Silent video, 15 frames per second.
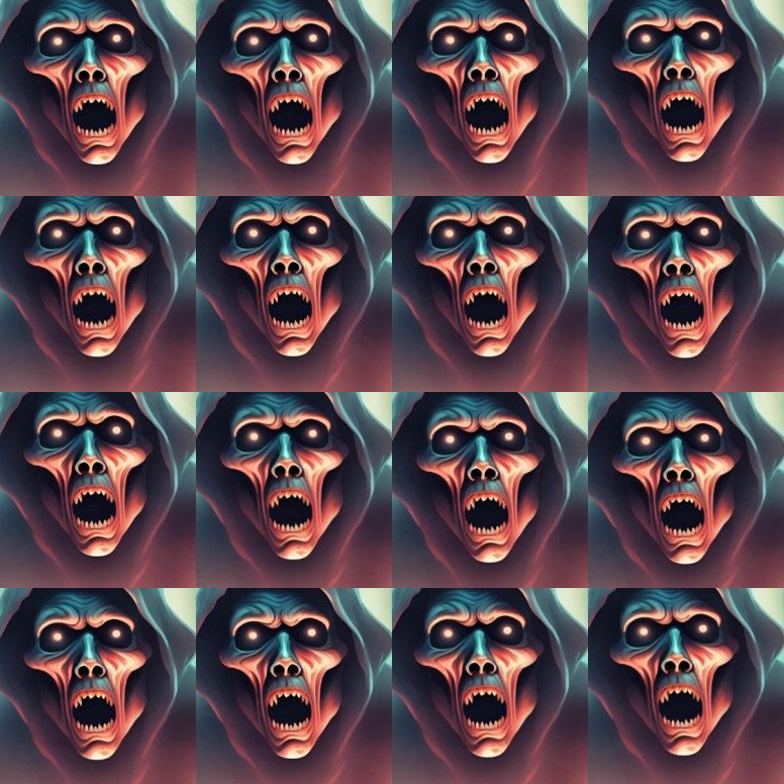No word had
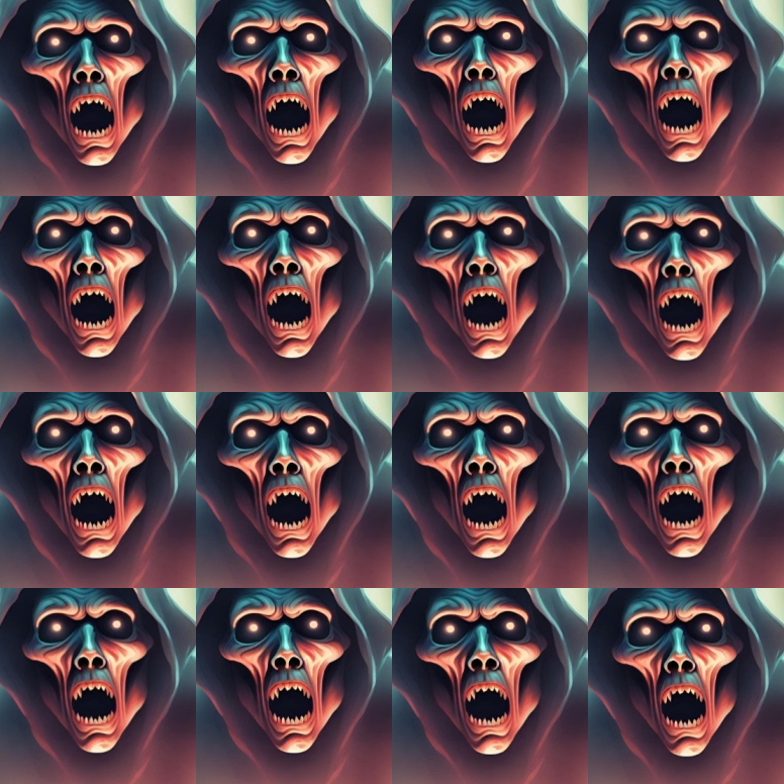passed between the men
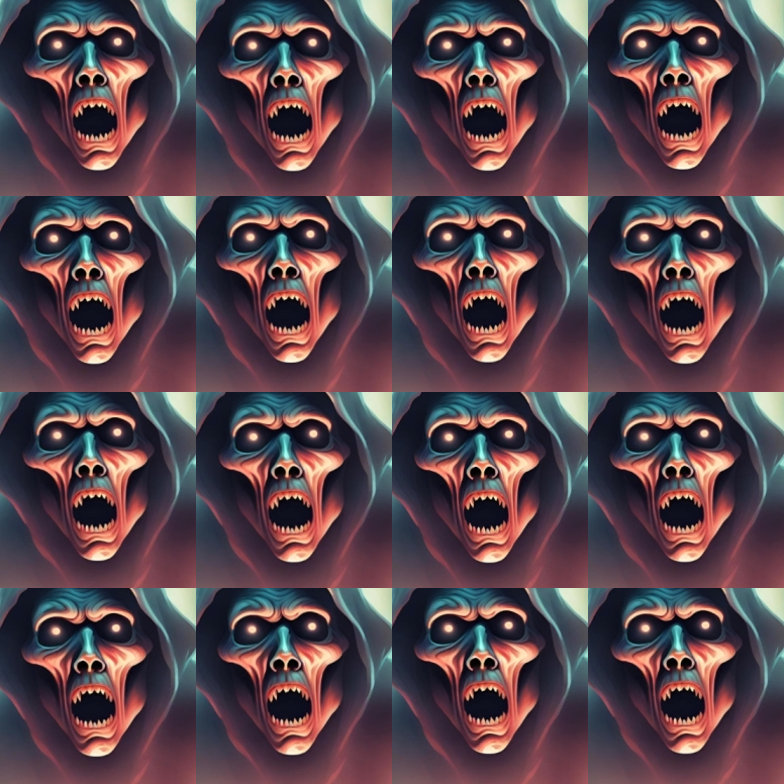since they had left the
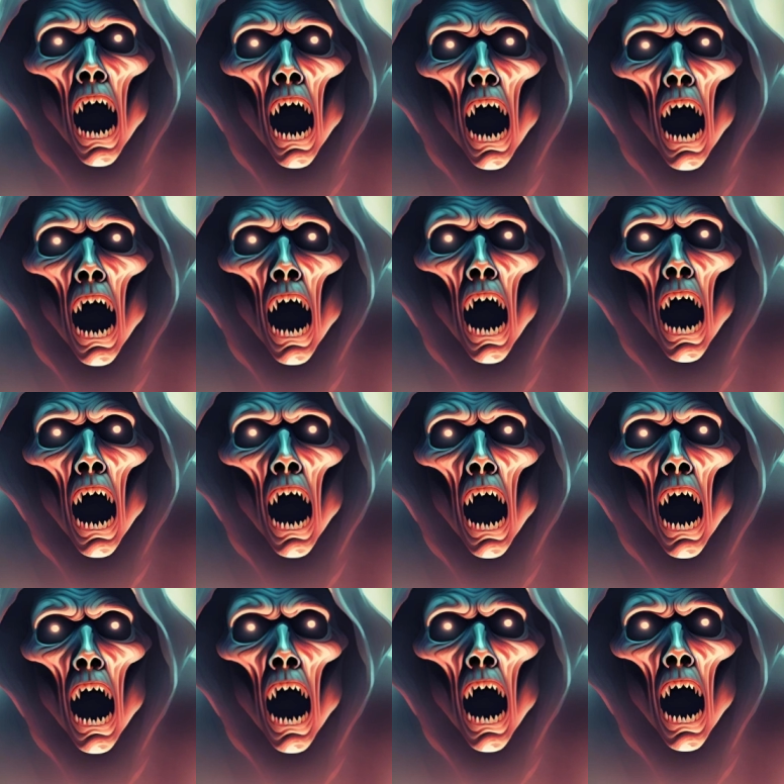Manor.
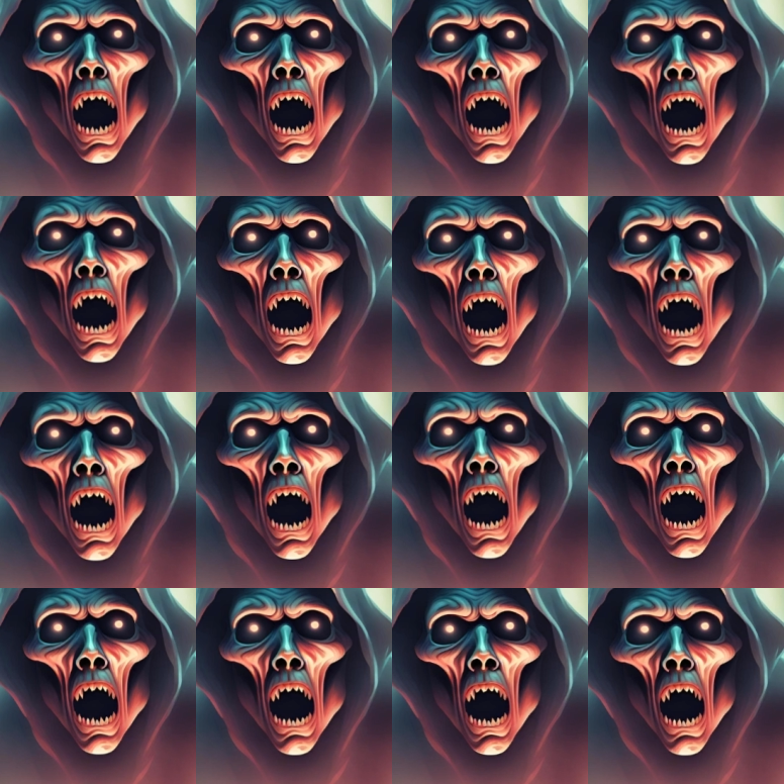McGrath plunged on through the
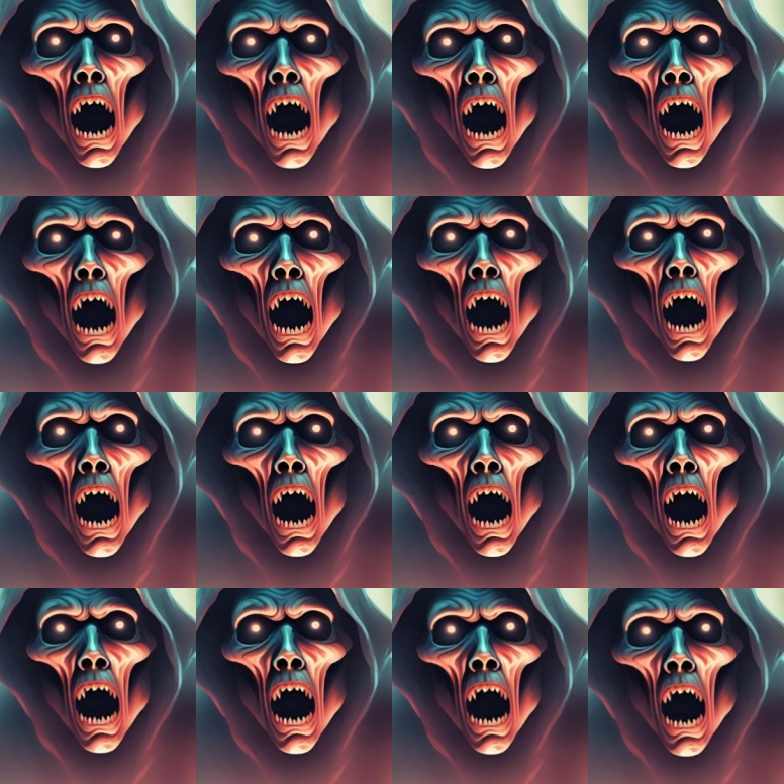vegetation that
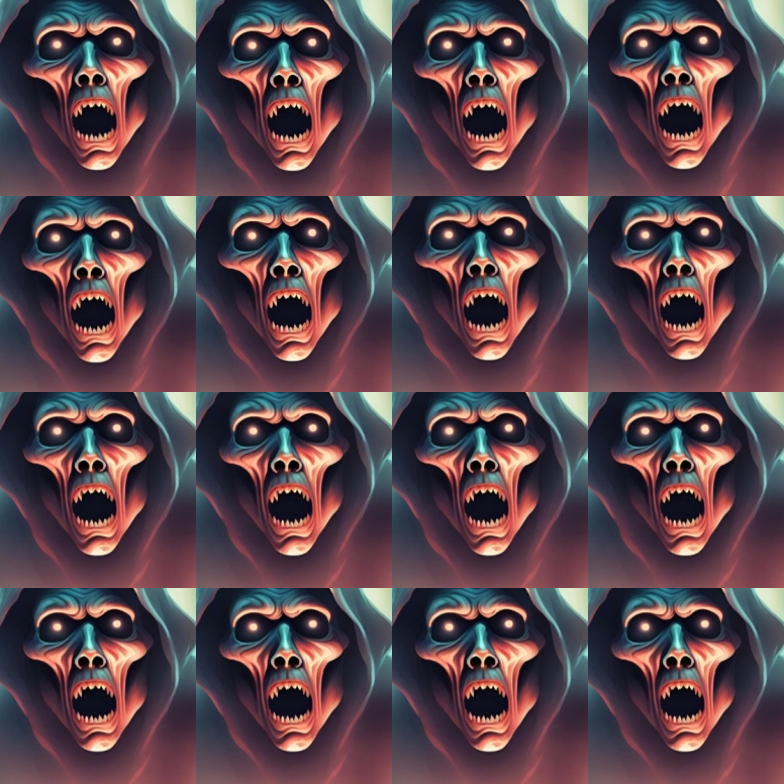choked the path.